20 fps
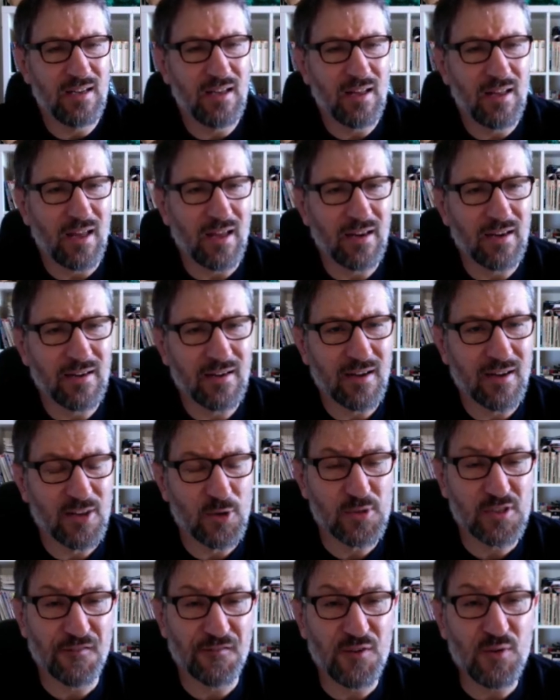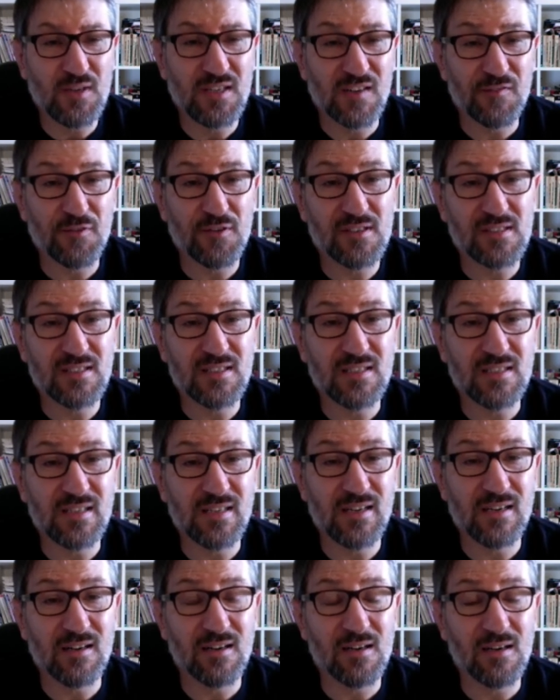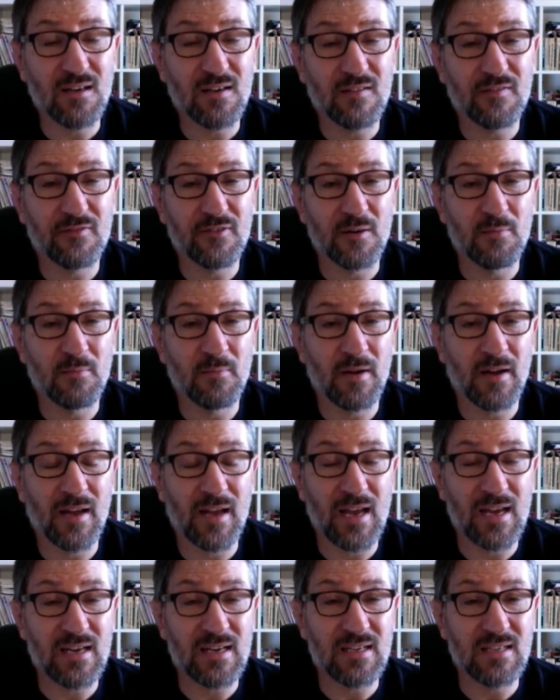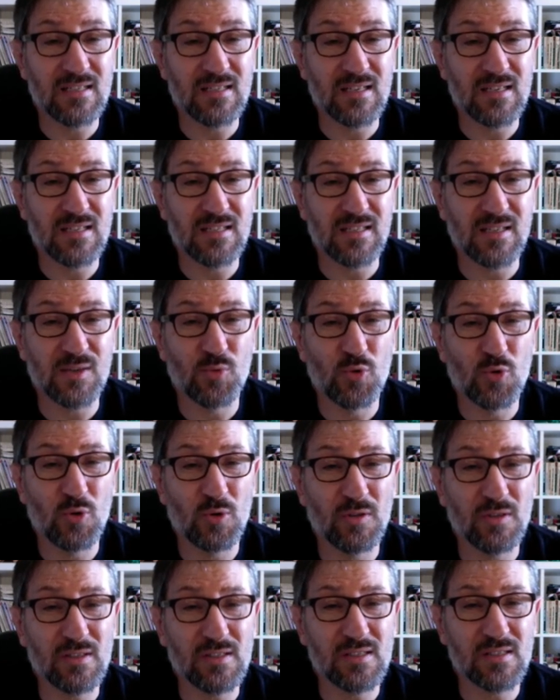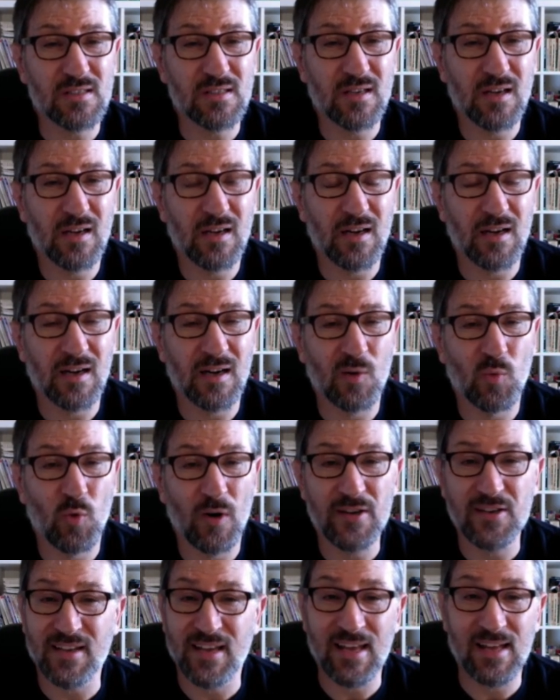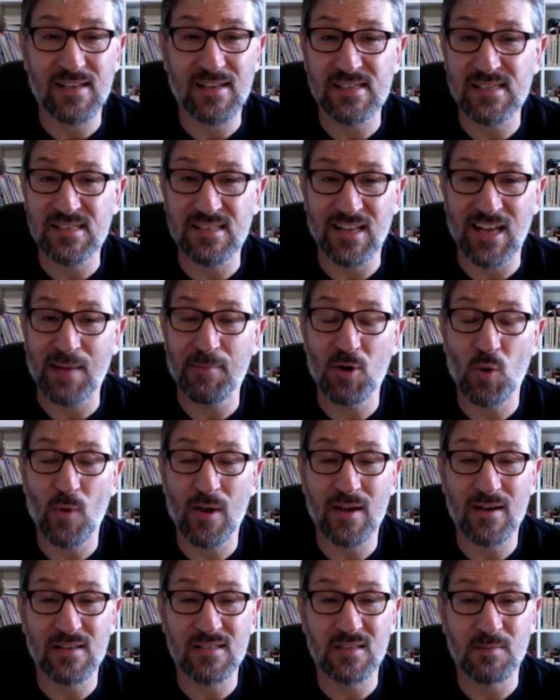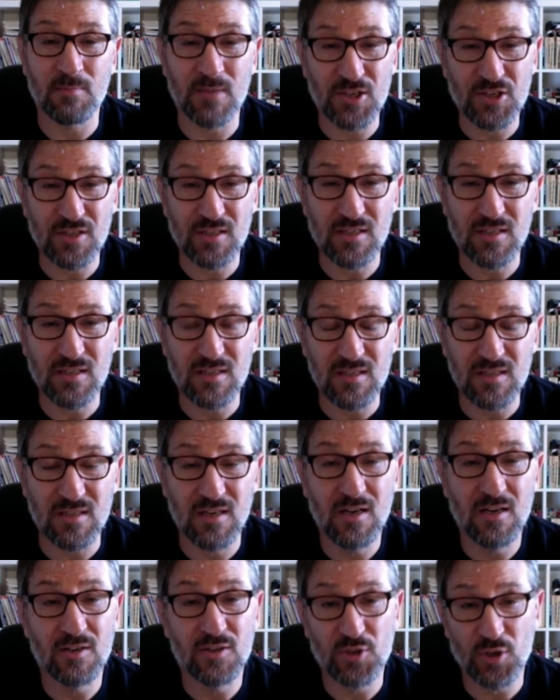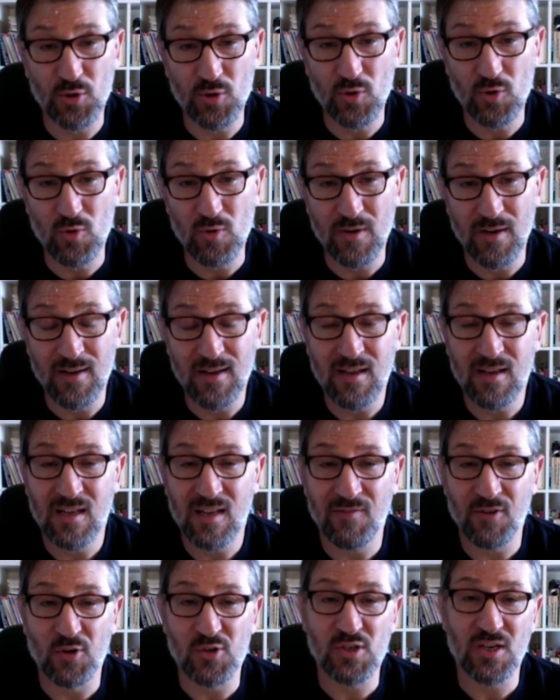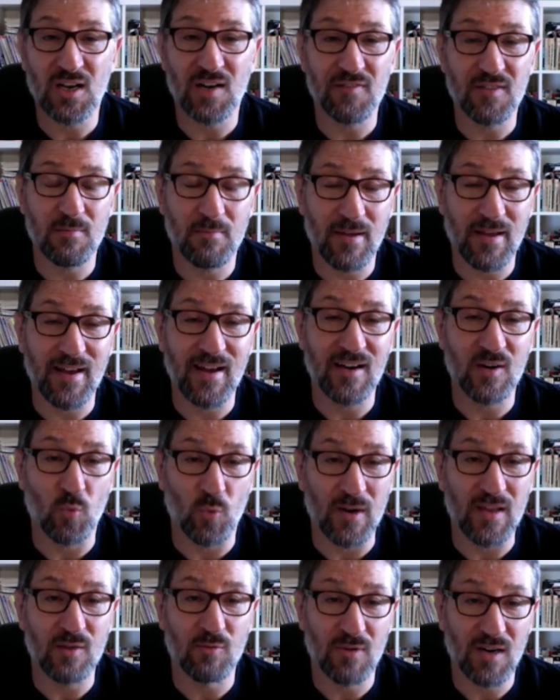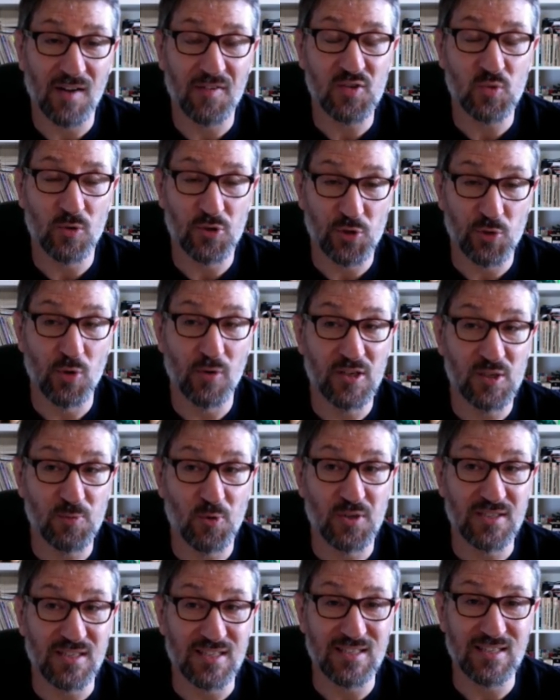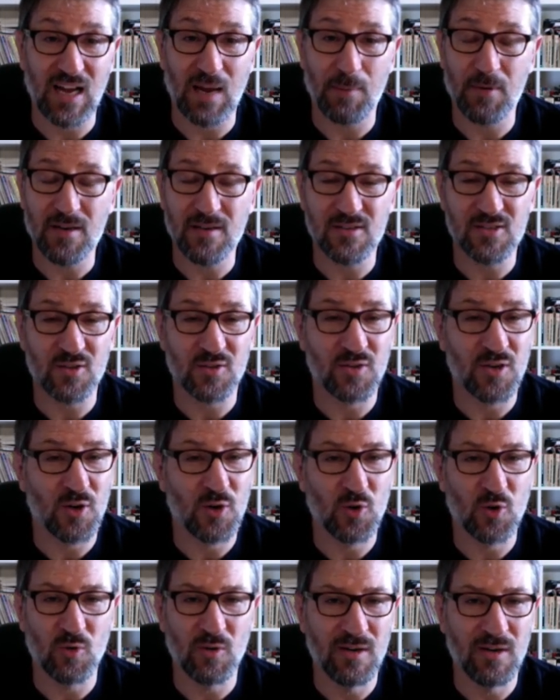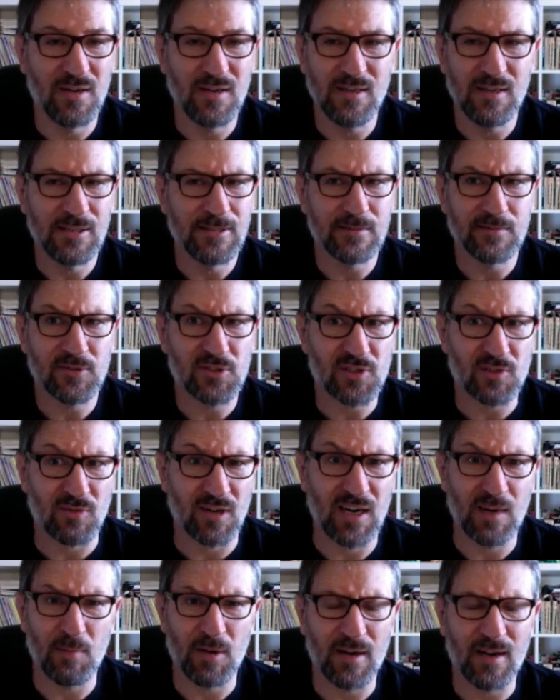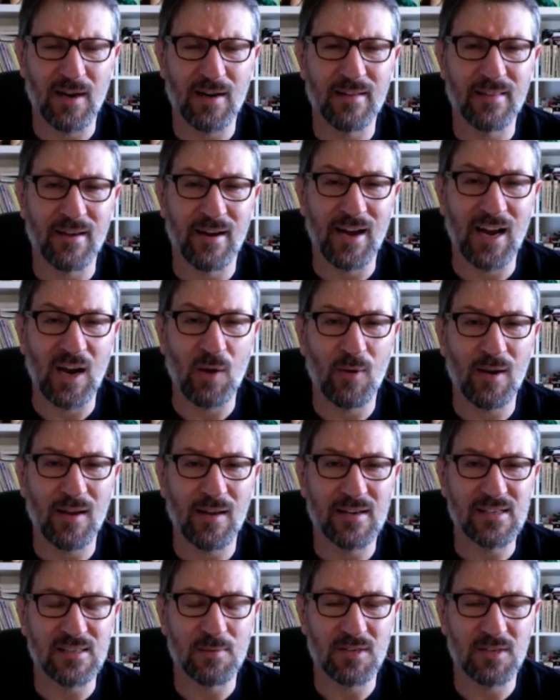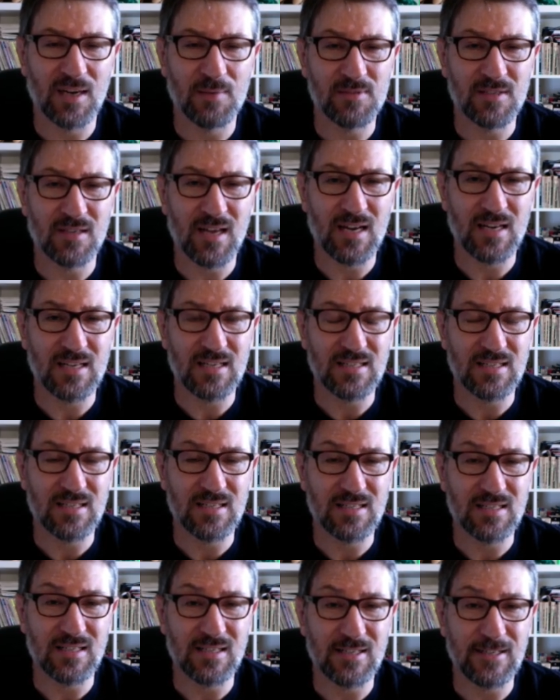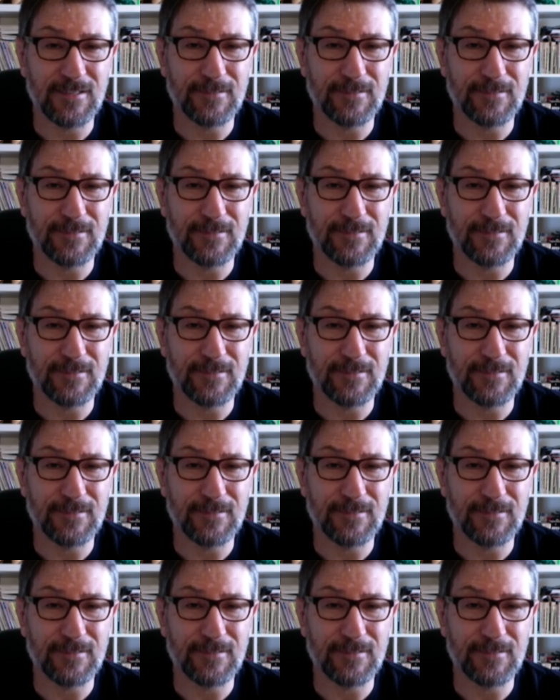And there was a few differences here from 80cc rules. One, you can't slam your way out of submissions. Two, if it goes off the mat, we the refs were truly supposed to stop it, so no scrambling onto the highway like sometimes in 80cc.